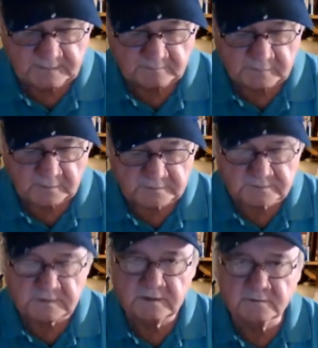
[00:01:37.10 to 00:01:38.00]
Bonus
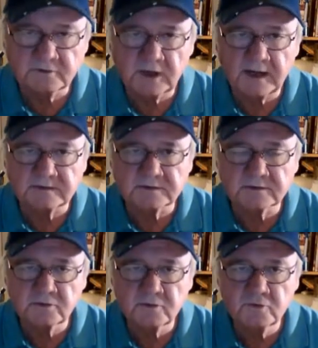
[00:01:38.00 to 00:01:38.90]
long
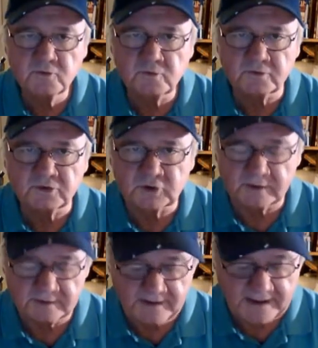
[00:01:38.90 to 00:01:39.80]
shots,
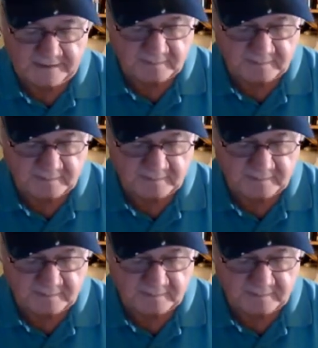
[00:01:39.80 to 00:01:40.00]
Hoosier Daddy